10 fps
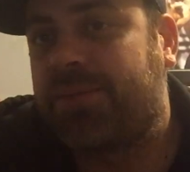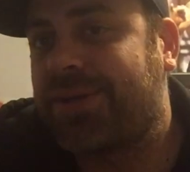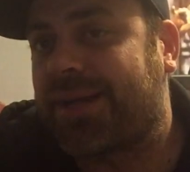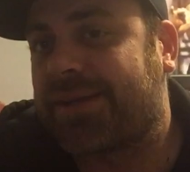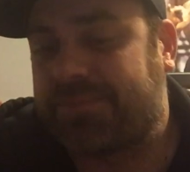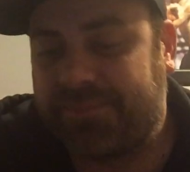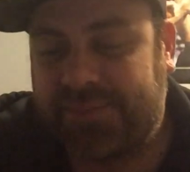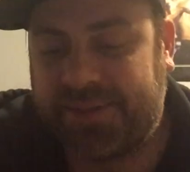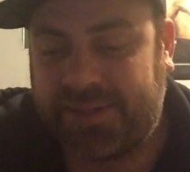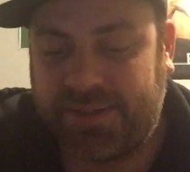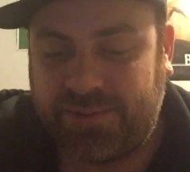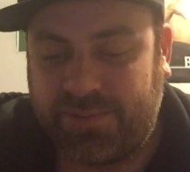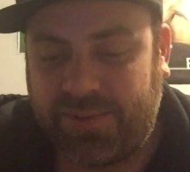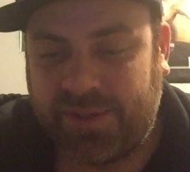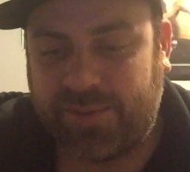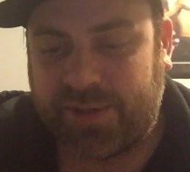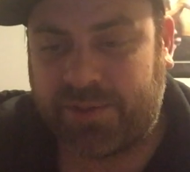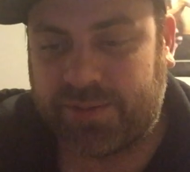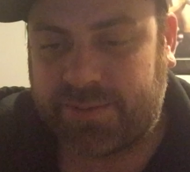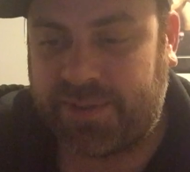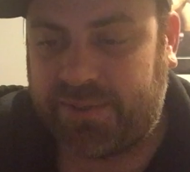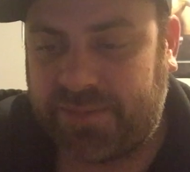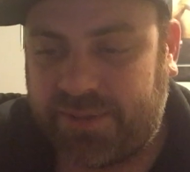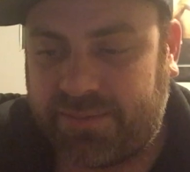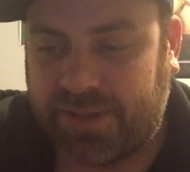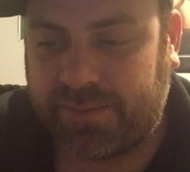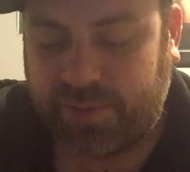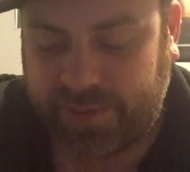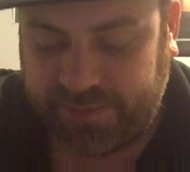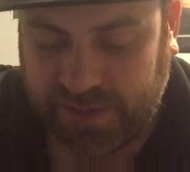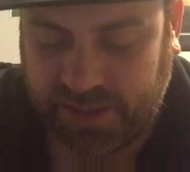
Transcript: Protect him. You really want to ultimate, but you probably won't.